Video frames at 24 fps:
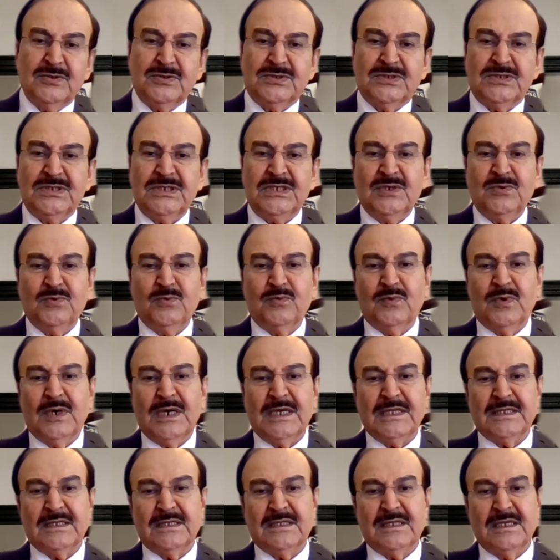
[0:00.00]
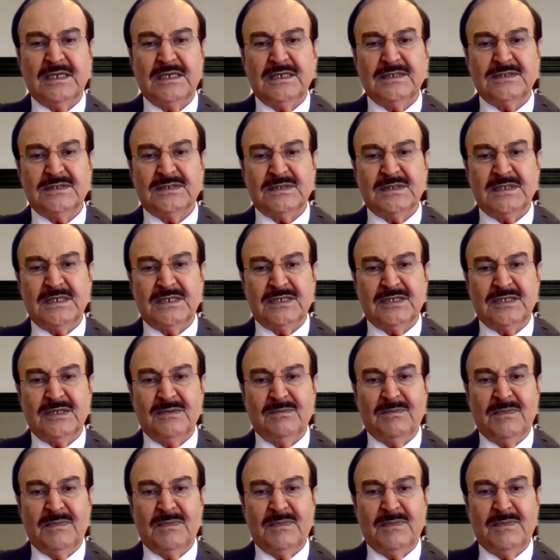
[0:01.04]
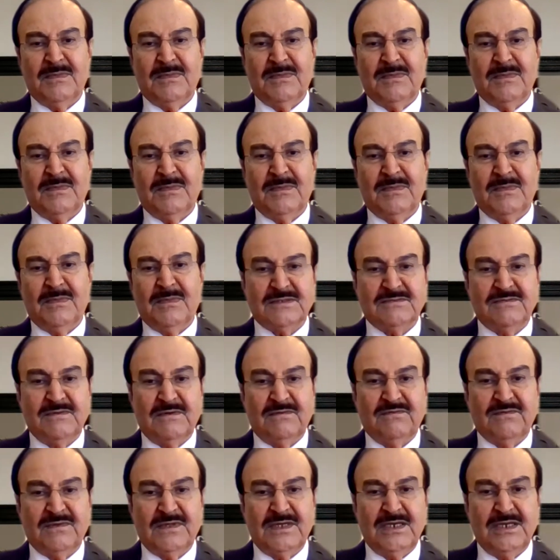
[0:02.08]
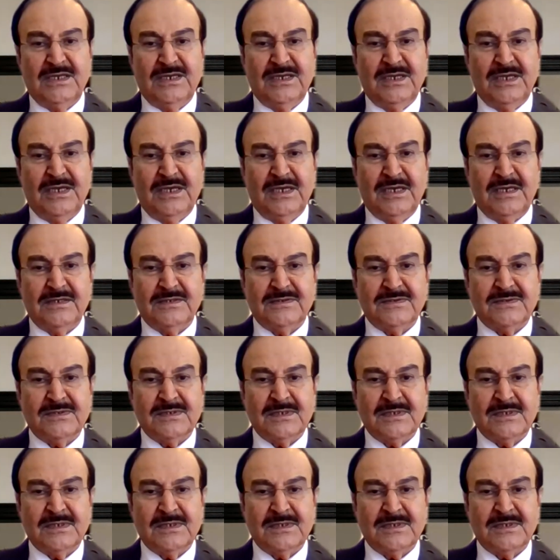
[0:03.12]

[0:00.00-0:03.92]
to see what is their demand for the next 15 years.